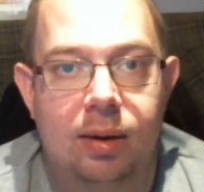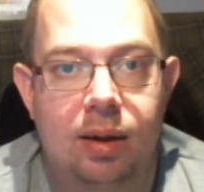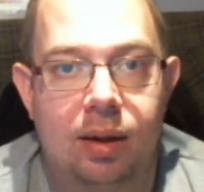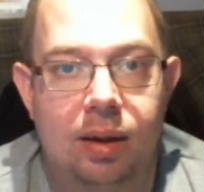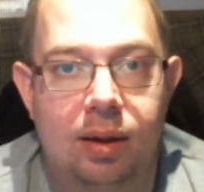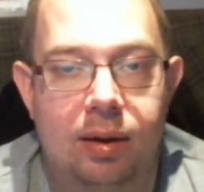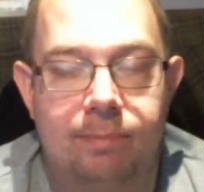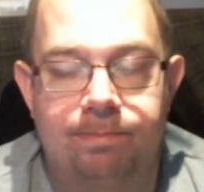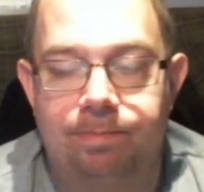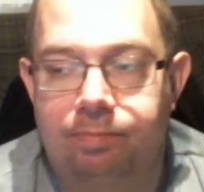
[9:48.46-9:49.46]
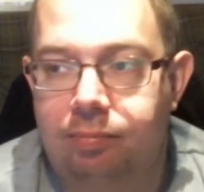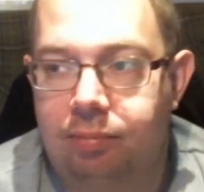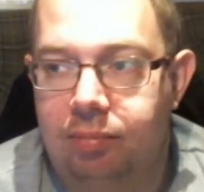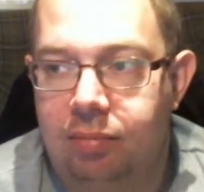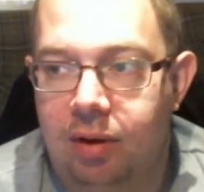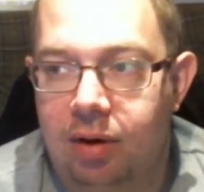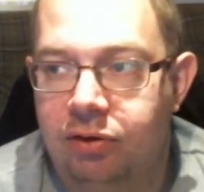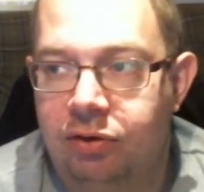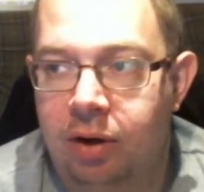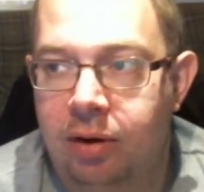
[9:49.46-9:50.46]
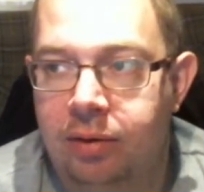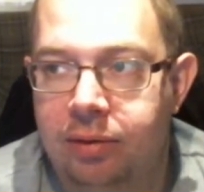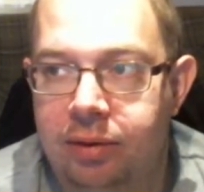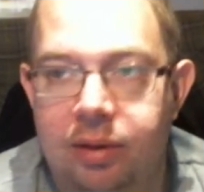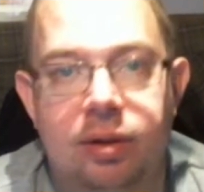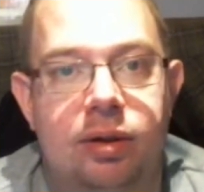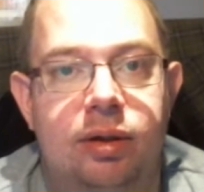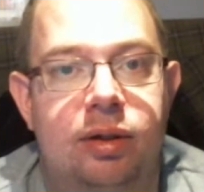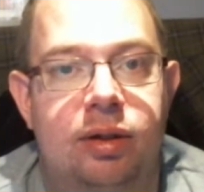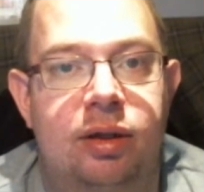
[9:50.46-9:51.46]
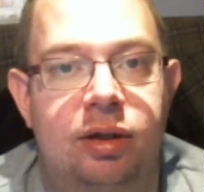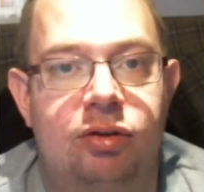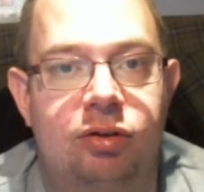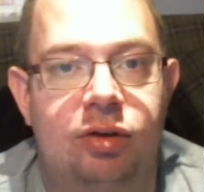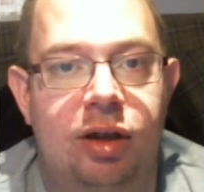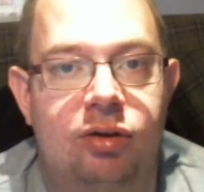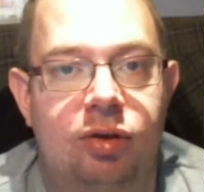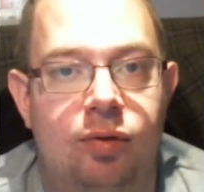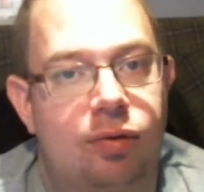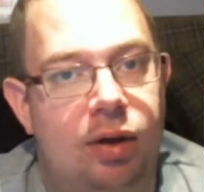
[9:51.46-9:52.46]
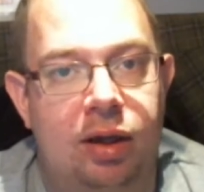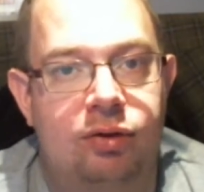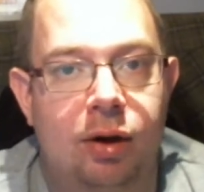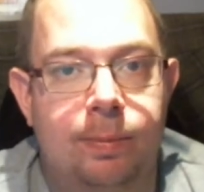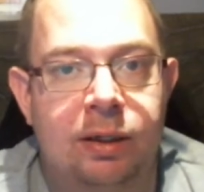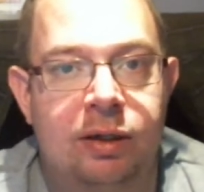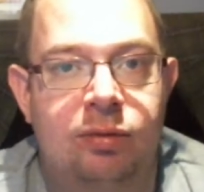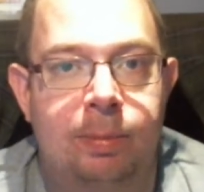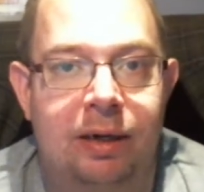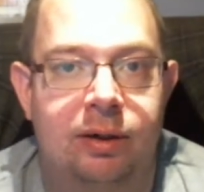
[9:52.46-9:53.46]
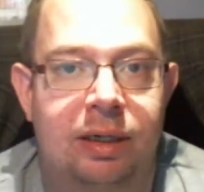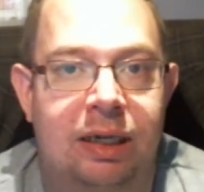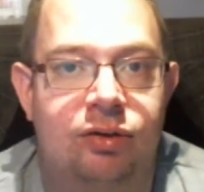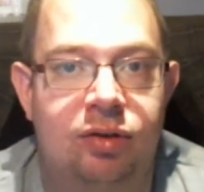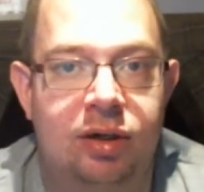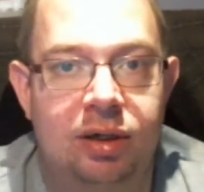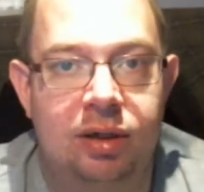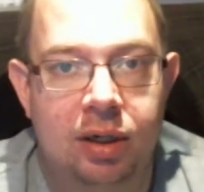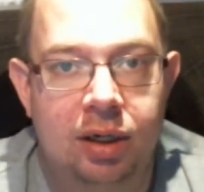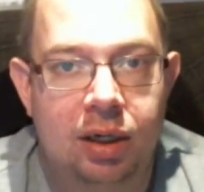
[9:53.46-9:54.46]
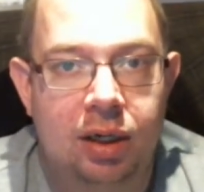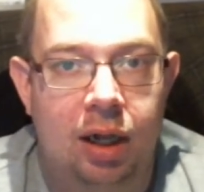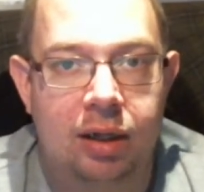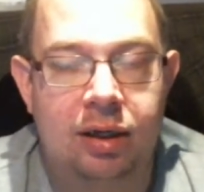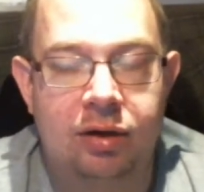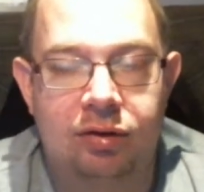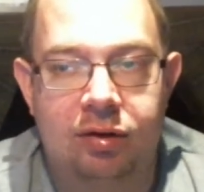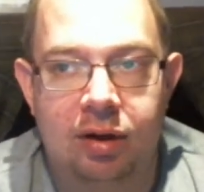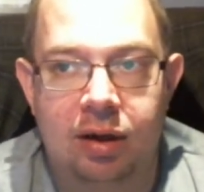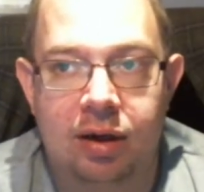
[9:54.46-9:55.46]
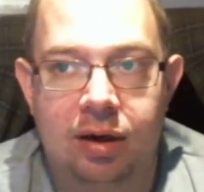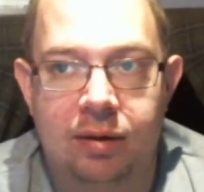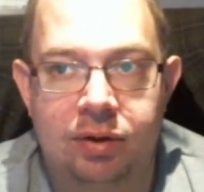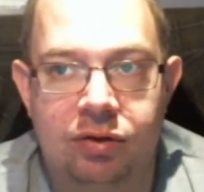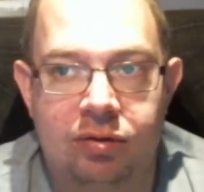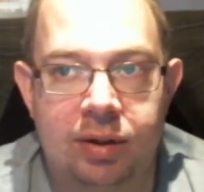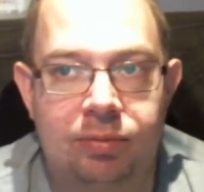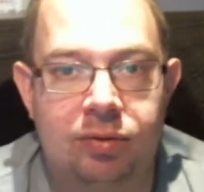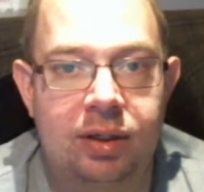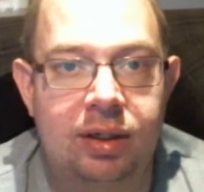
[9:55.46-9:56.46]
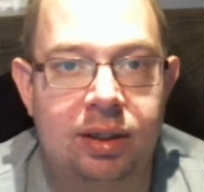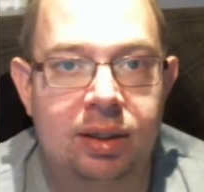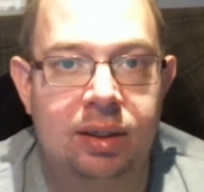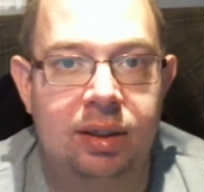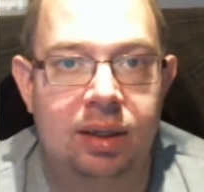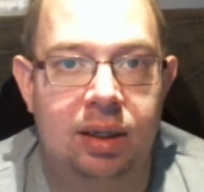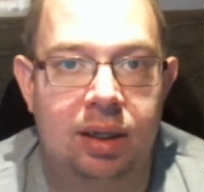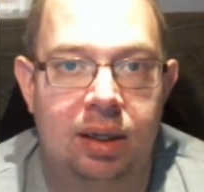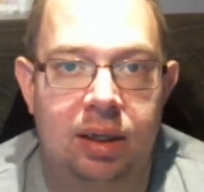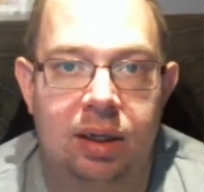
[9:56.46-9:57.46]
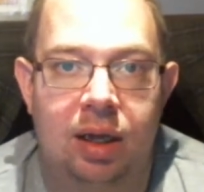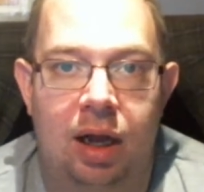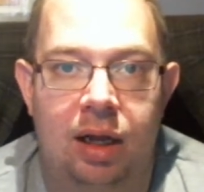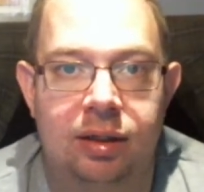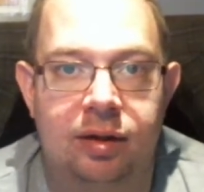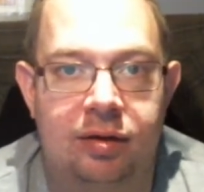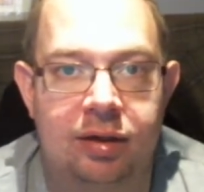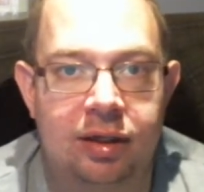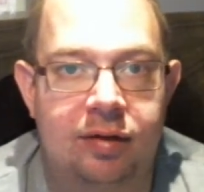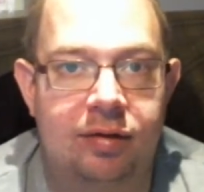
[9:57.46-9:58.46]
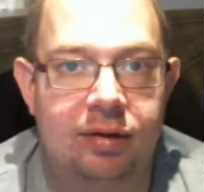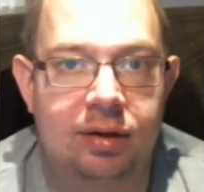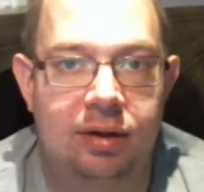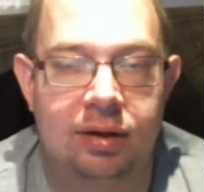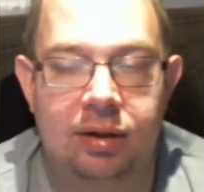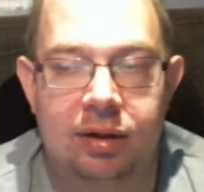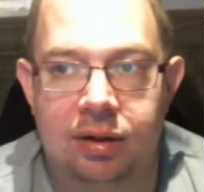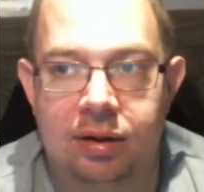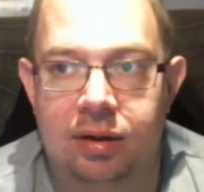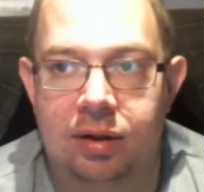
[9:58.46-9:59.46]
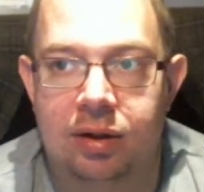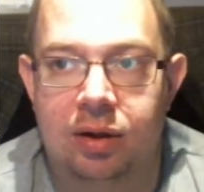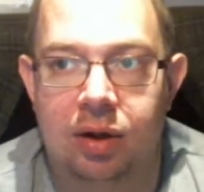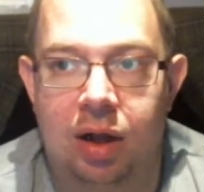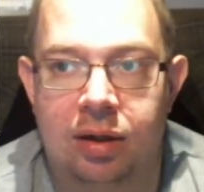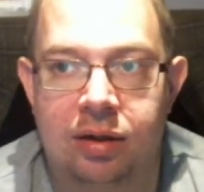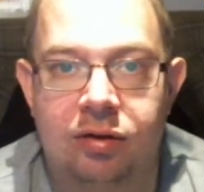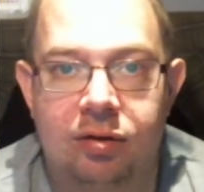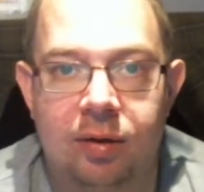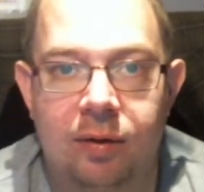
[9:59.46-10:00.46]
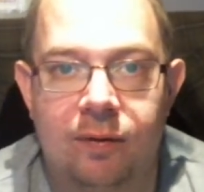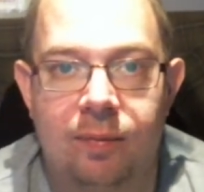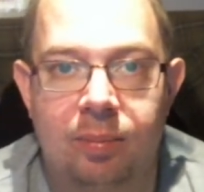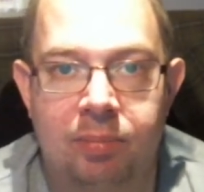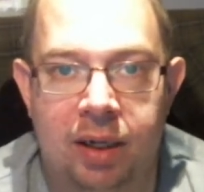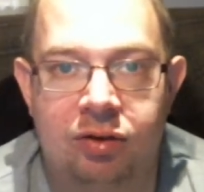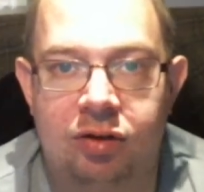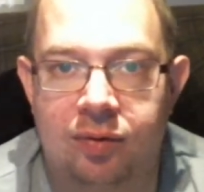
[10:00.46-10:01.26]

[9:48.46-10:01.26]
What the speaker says: Um, so that's just a case of let's hope it's better next year. At least with the script reading, I did at least managed to